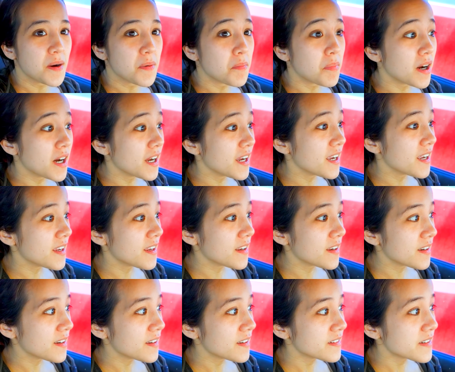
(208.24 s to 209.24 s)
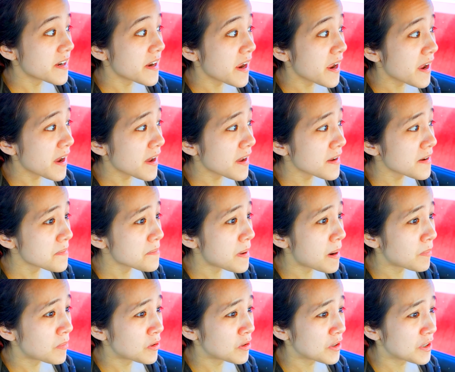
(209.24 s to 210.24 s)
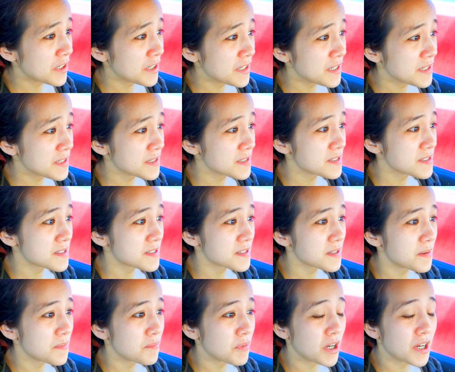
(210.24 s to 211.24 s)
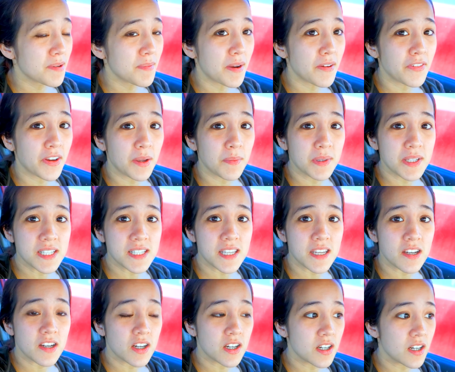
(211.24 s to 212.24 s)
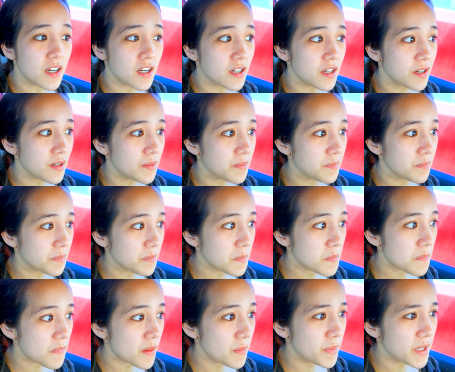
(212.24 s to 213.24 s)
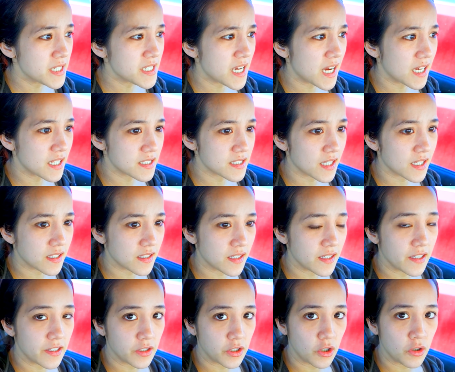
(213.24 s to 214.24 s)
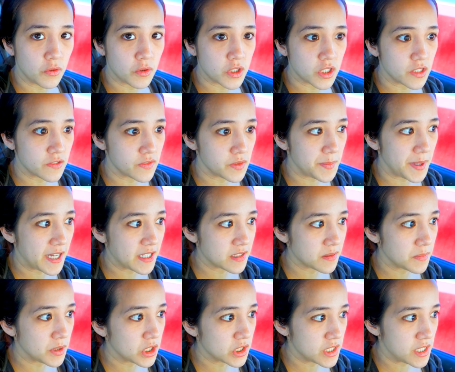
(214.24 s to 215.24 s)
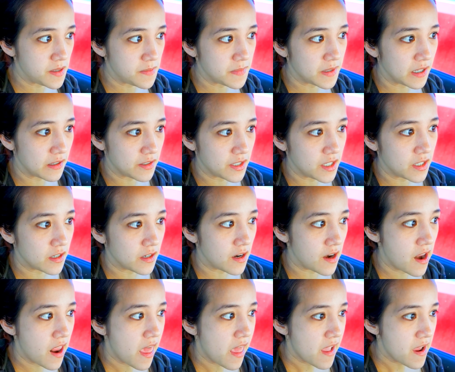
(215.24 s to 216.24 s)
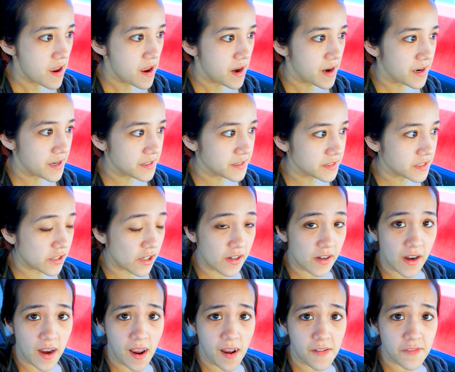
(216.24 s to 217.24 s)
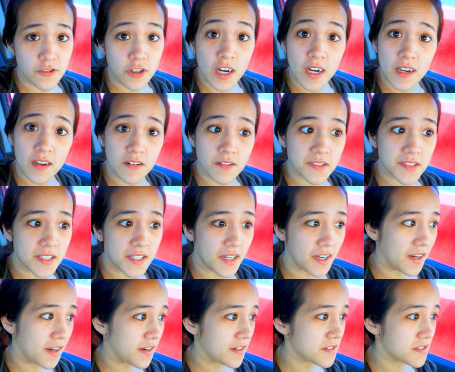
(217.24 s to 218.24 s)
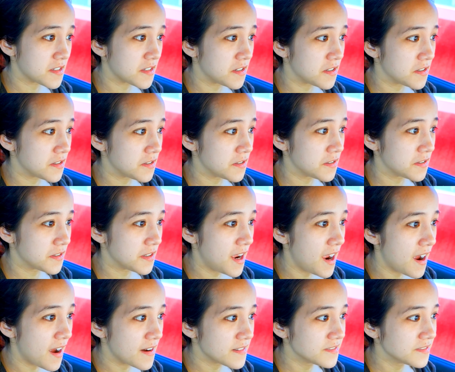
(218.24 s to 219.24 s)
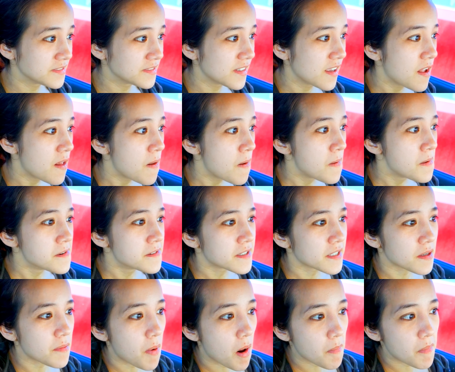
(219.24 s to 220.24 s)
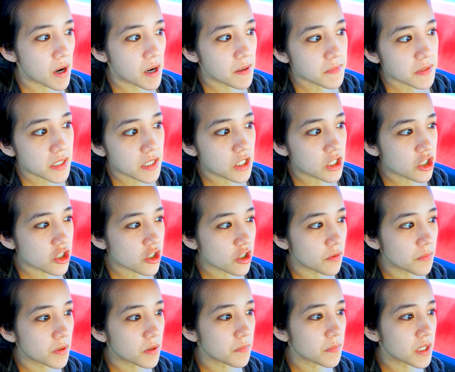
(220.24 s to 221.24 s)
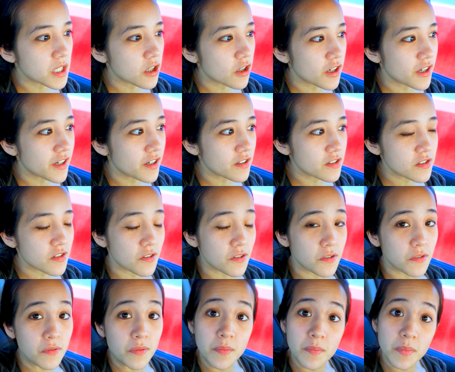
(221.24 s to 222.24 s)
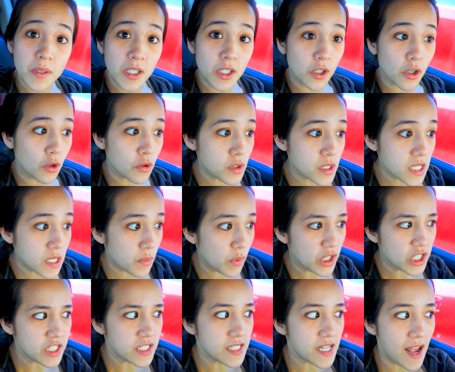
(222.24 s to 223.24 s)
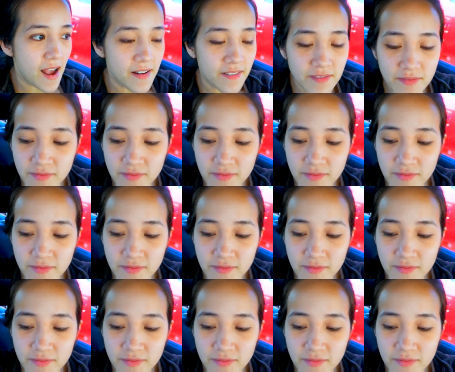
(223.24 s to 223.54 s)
but yeah, memories. But my family's here. Um, my dad's like the head coach of a basketball team down here, and they have tryouts today. So yeah, and my mom's here. She told me to meet her here, so I'm gonna go see where she's at.